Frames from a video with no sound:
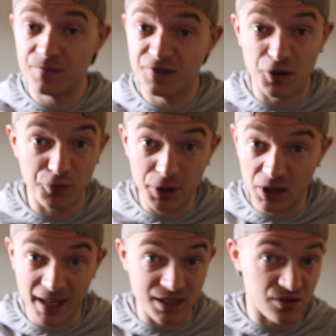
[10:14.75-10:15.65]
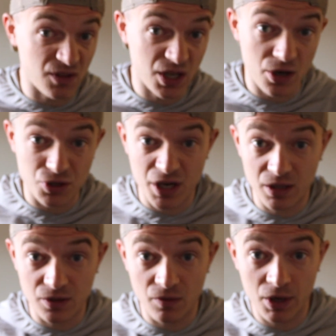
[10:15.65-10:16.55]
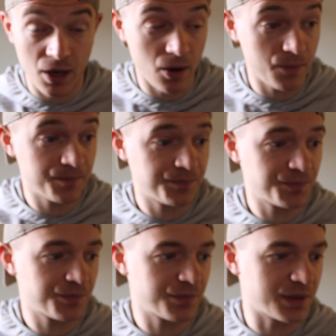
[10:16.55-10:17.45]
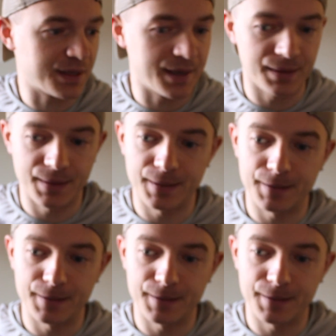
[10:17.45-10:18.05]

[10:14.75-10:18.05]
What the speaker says: Feel free to like this video, share this video, and